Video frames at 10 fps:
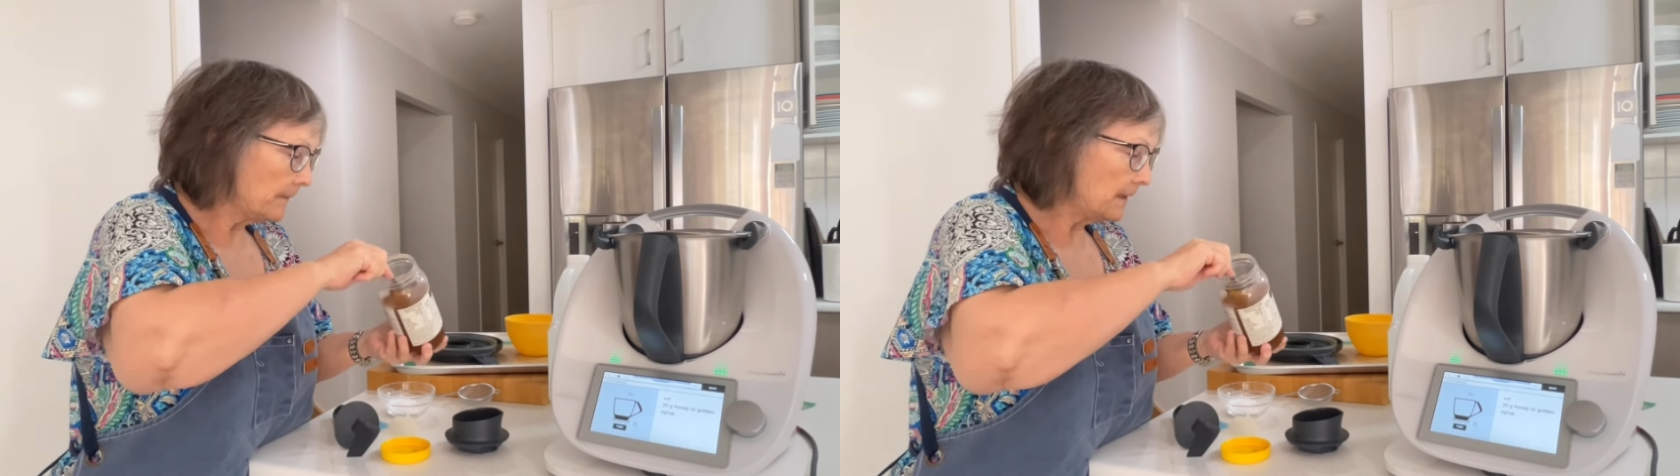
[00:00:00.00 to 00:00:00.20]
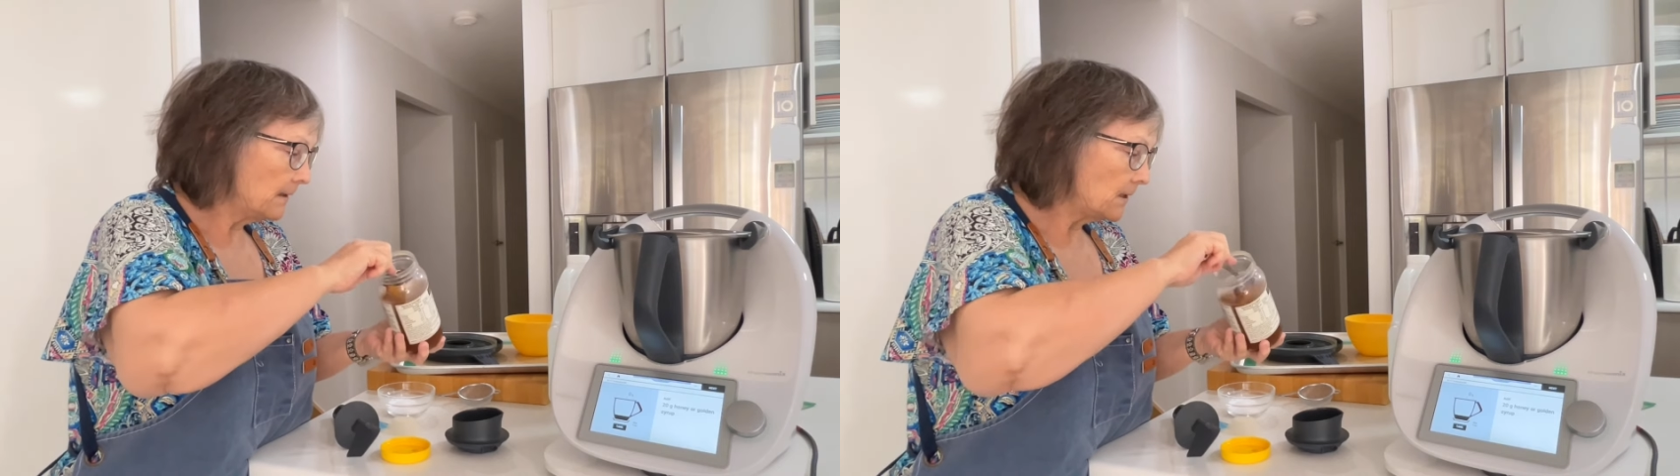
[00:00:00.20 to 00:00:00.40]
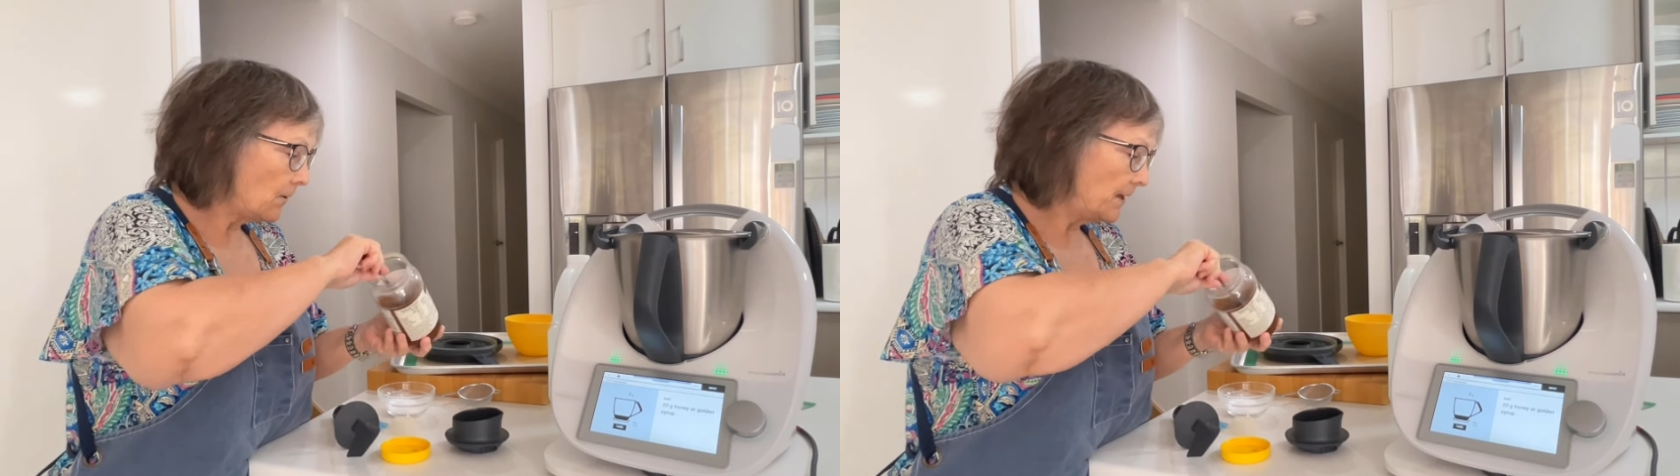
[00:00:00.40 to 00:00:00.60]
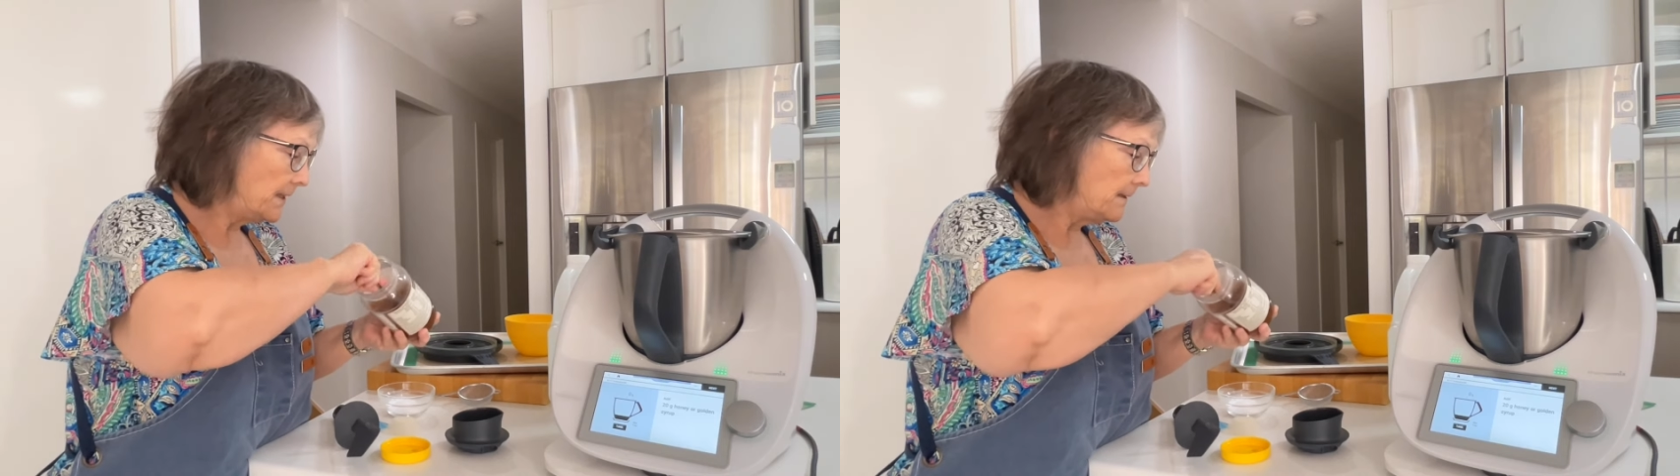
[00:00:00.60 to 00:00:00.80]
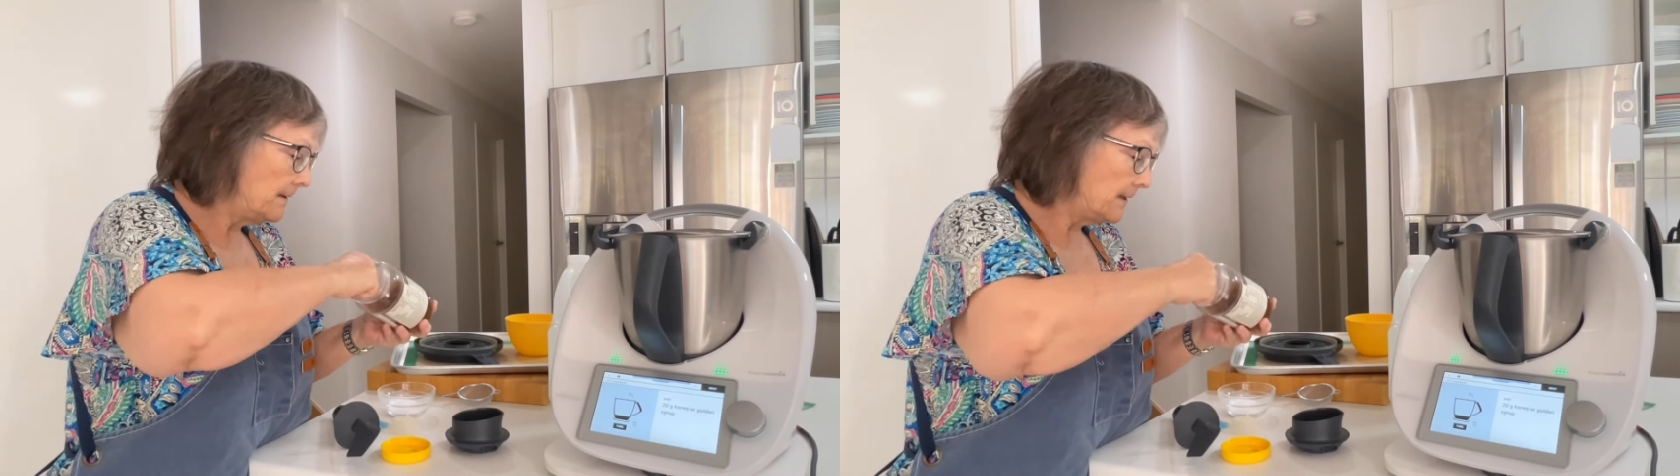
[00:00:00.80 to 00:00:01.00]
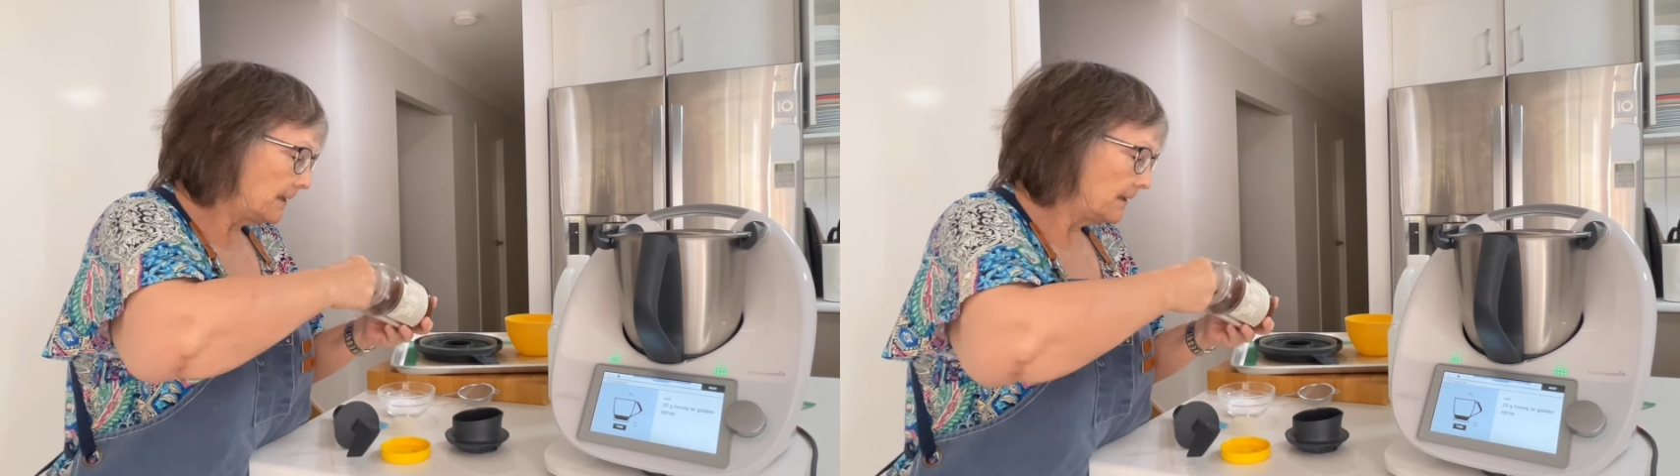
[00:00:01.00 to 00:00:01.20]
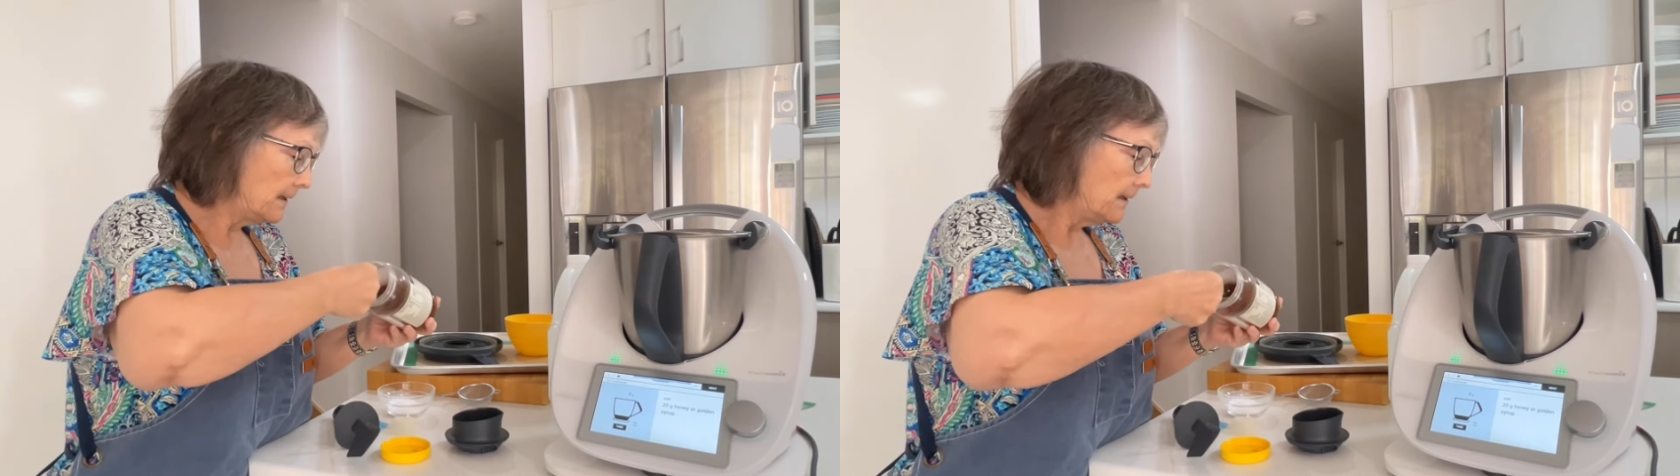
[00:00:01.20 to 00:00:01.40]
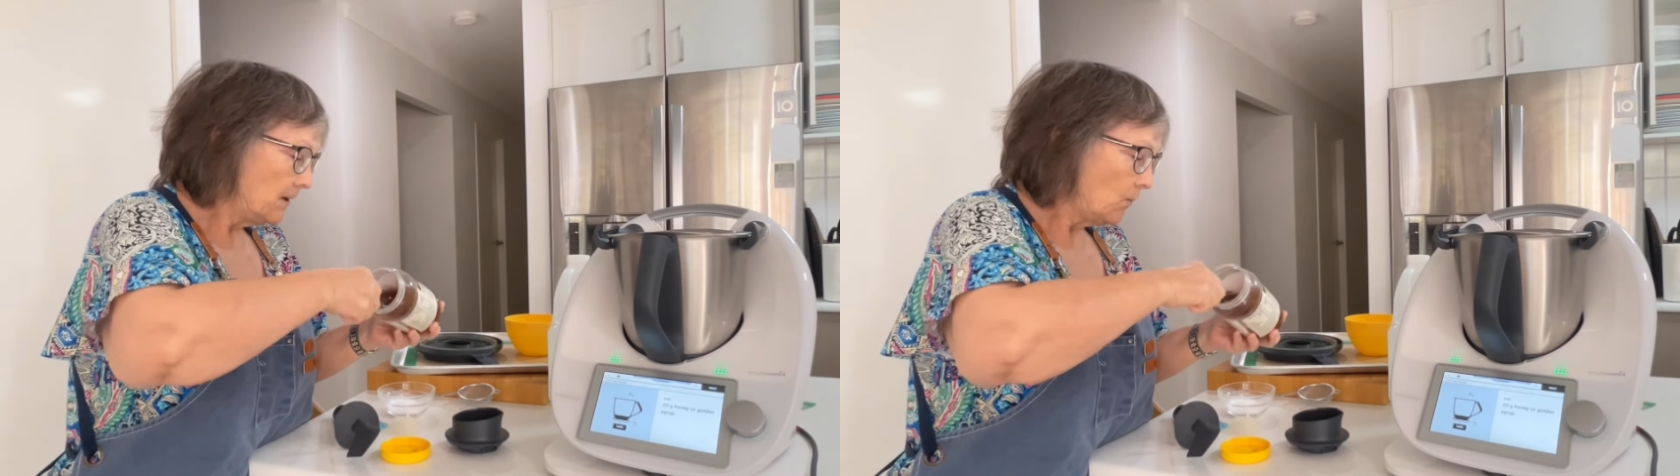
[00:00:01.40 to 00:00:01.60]
So I didn't
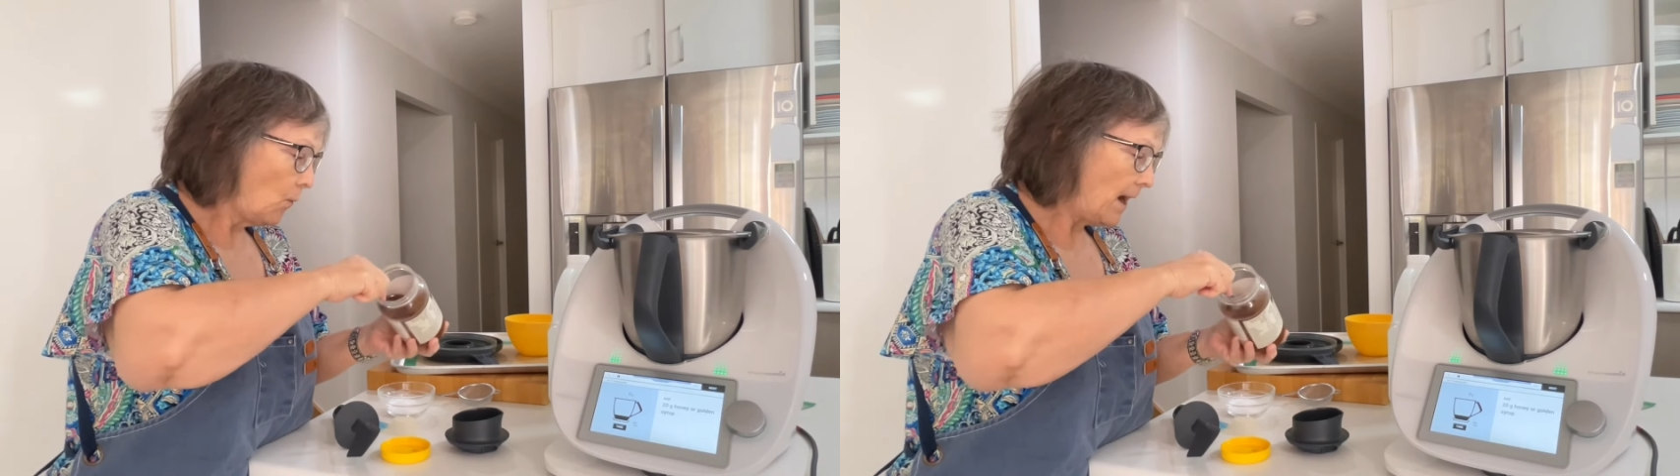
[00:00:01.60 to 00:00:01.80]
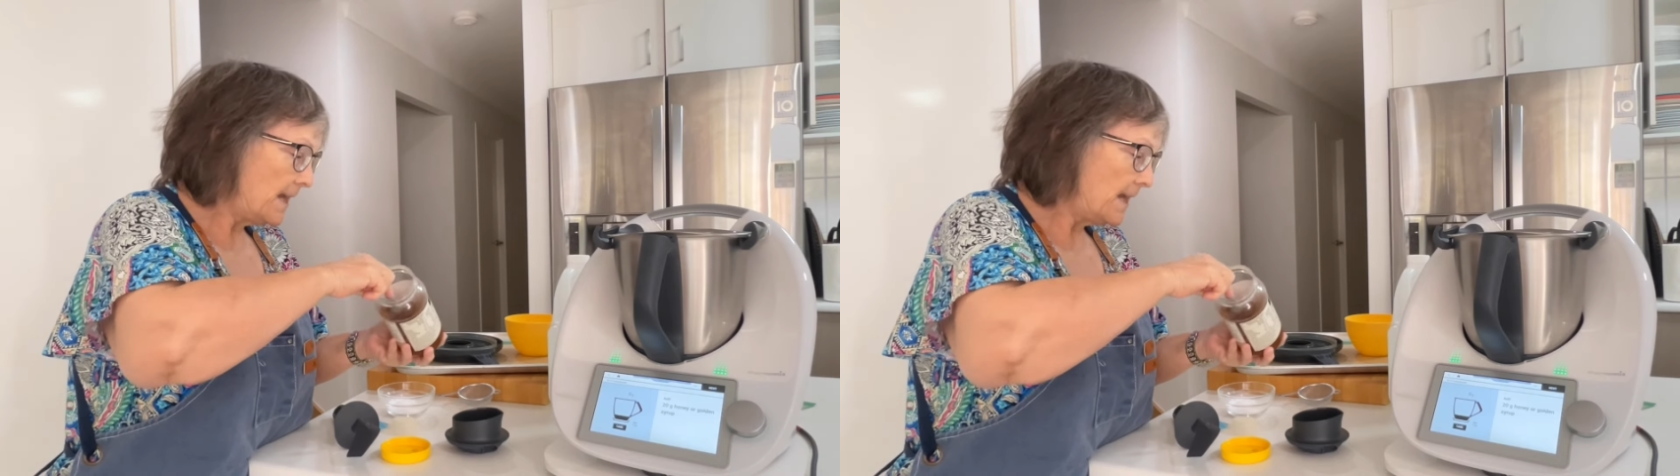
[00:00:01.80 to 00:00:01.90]
weigh